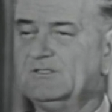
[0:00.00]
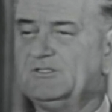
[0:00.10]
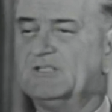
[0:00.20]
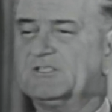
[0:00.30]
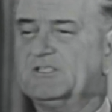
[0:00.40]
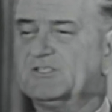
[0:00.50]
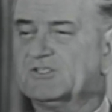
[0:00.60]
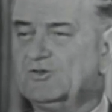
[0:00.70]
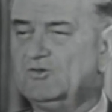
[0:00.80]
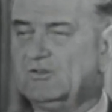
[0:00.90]
just as
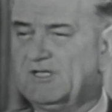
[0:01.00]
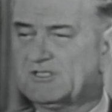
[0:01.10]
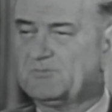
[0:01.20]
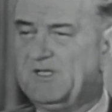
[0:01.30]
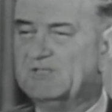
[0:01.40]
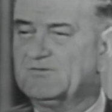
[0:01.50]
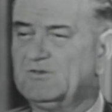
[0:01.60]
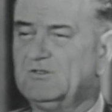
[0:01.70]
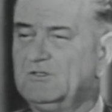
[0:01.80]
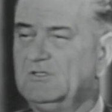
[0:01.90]
soon as
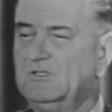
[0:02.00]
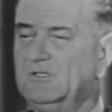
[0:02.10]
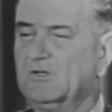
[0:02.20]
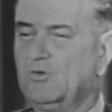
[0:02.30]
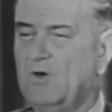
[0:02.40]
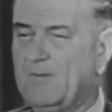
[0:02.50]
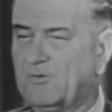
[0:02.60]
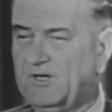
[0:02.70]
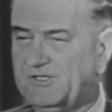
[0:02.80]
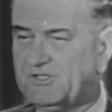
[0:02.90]
peaceful
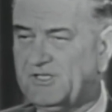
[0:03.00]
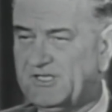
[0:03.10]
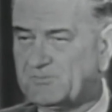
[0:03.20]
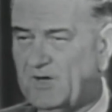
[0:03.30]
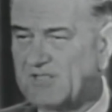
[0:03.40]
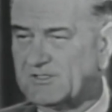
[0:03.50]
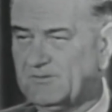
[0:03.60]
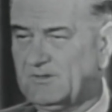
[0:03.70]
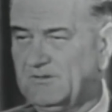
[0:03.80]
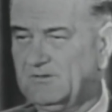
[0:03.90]
cooperation is
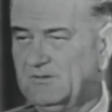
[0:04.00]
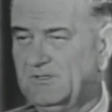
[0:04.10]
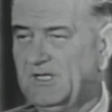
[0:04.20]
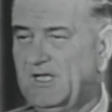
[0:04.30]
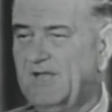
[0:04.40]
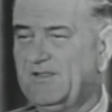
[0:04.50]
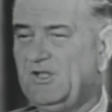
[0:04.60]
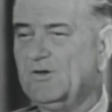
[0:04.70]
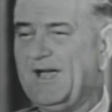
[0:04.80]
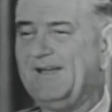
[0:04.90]
possible. The
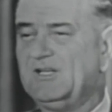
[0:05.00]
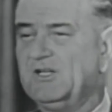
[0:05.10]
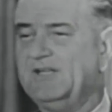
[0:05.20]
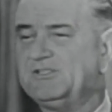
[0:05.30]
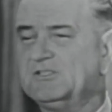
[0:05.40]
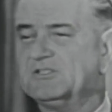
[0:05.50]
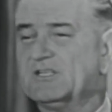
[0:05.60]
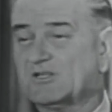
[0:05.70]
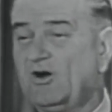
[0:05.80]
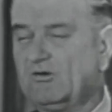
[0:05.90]
United Nations
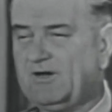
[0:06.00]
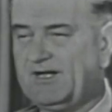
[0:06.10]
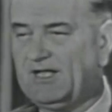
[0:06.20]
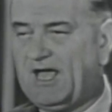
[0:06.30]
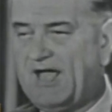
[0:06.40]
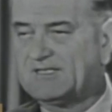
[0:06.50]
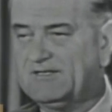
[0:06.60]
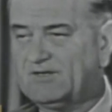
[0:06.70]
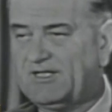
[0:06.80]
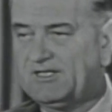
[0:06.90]
is already
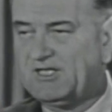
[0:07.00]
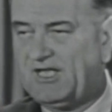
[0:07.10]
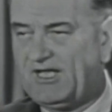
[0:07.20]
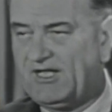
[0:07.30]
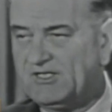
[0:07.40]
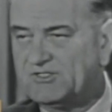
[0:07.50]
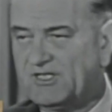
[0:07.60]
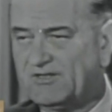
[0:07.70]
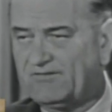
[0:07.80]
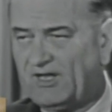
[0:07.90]
actively engaged
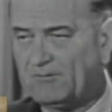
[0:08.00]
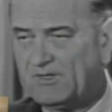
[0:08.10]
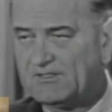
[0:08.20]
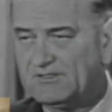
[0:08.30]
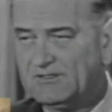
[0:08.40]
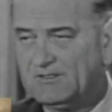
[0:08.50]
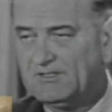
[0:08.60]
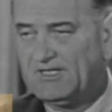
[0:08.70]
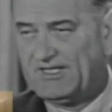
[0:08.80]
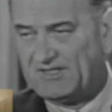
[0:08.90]
in development
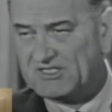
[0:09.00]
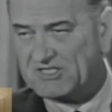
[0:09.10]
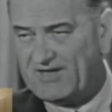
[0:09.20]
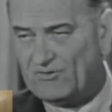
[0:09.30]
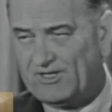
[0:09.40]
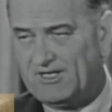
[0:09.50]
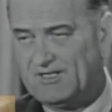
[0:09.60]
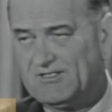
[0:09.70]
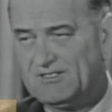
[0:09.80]
in this area,